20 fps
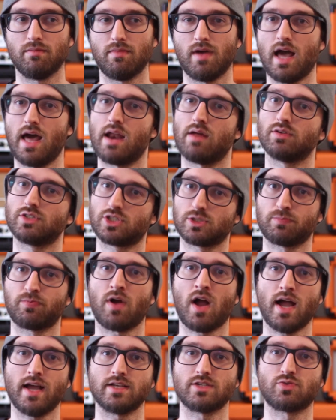And I was
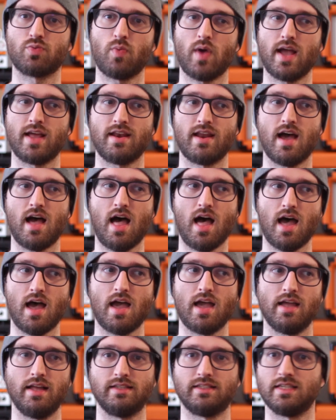surprised when
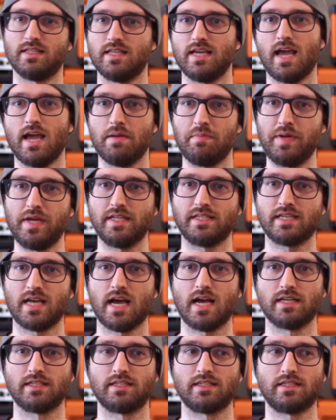I did the A/B
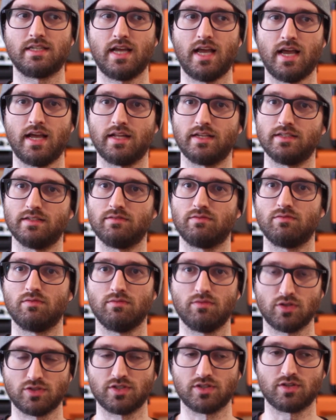test and
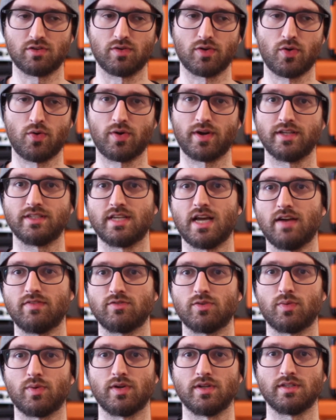looked at the recordings
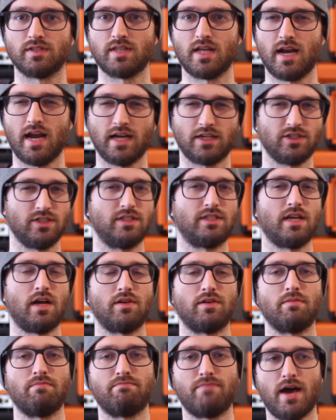afterwards that it actually
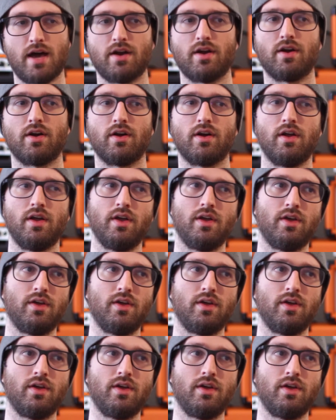sounded better